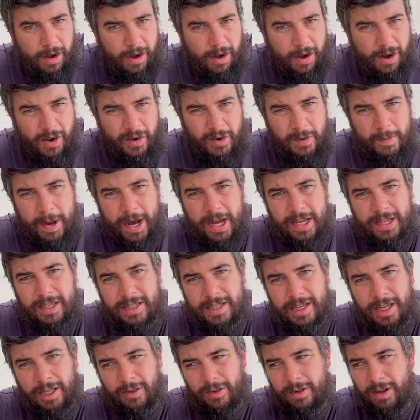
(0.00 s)
Or I might
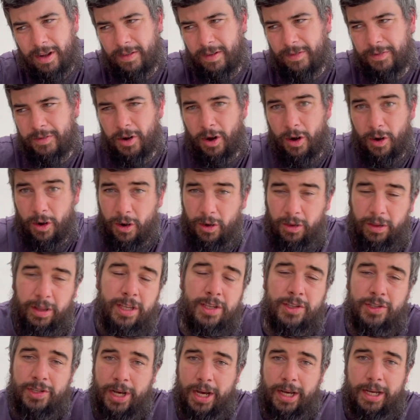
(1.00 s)
say, look, I've got all
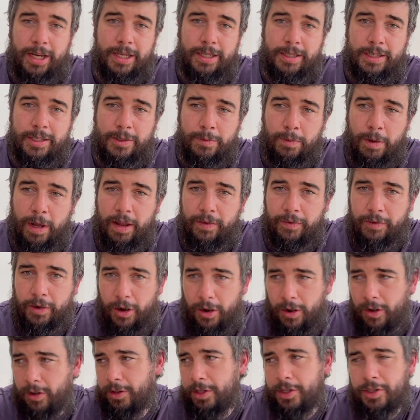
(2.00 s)
these jackets as well. I've
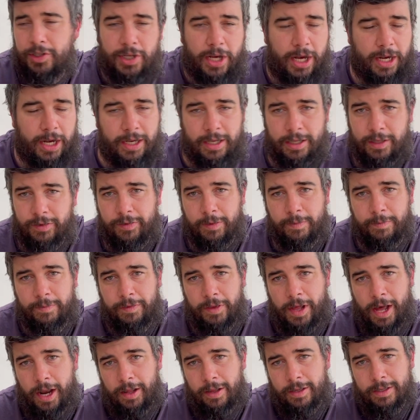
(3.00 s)
got all these jackets from
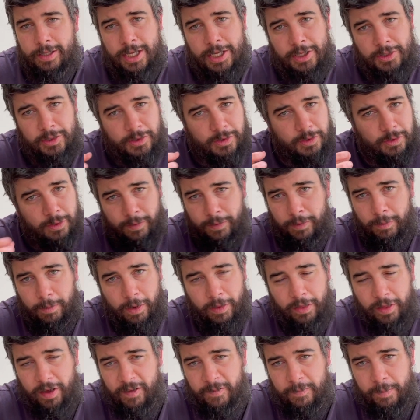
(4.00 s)
Flannels. Here's just another
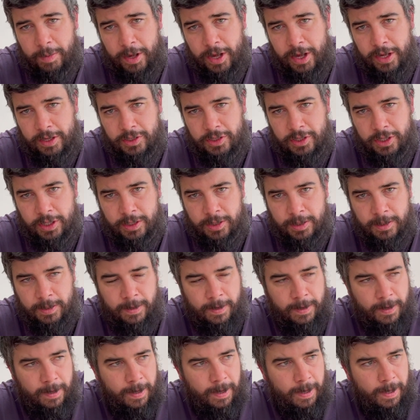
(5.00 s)
one that I've purchased.
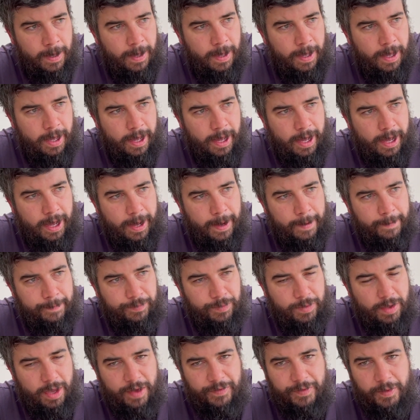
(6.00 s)

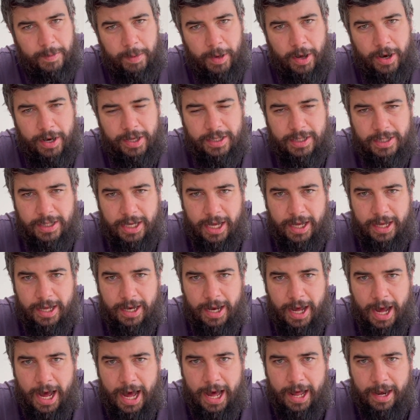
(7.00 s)
If I bought it
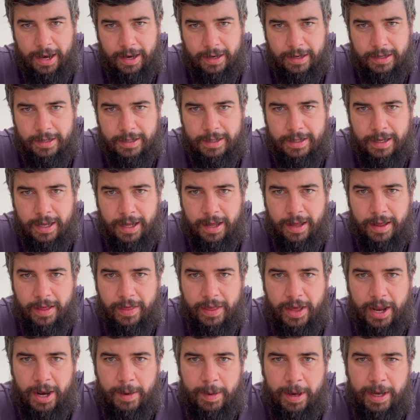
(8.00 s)
second hand,
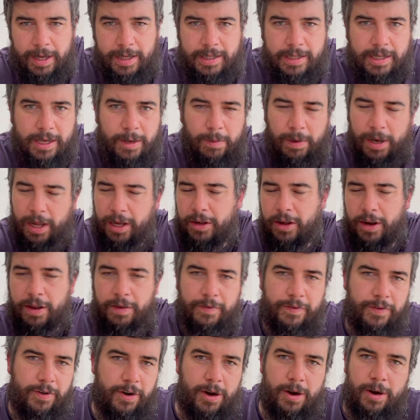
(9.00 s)
then I might say, well, I got
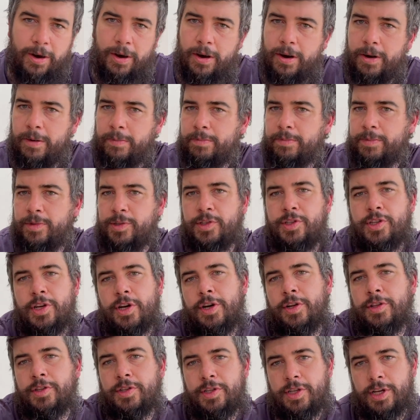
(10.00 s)
it from
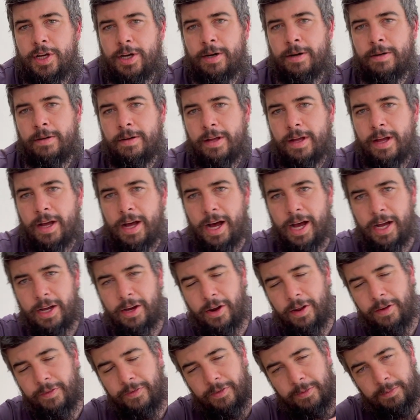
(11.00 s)
so-and-so. I
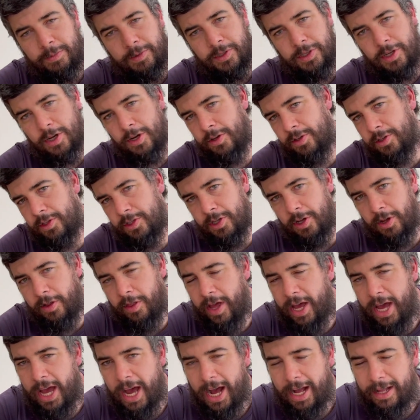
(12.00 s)
got it from so-and-so.
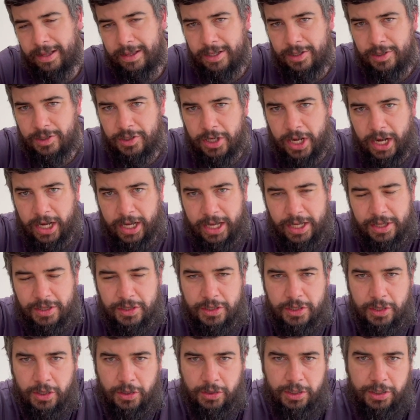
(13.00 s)
They had this jacket and
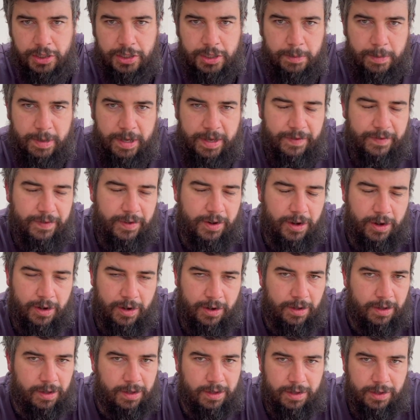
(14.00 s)
sold it to me
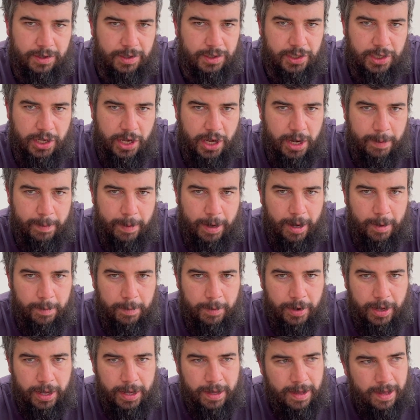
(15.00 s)
for a certain amount of
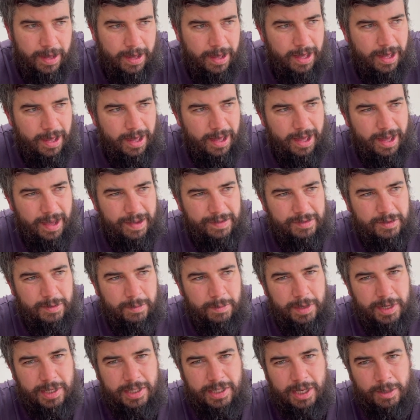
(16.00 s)
money. If
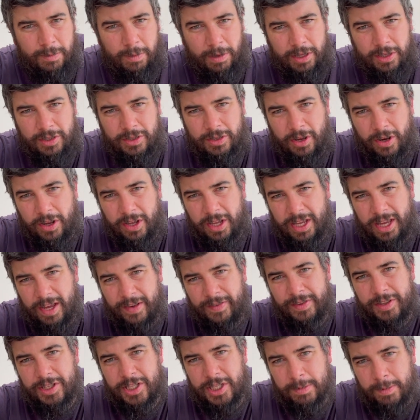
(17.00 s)
somebody said, well, it's got it
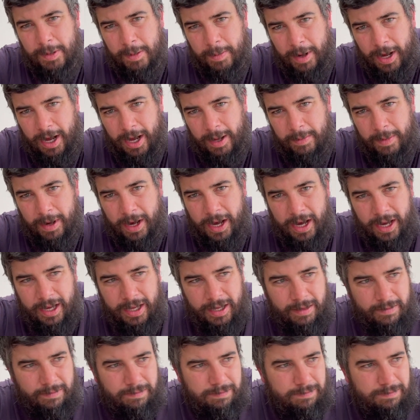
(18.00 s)
given to me by my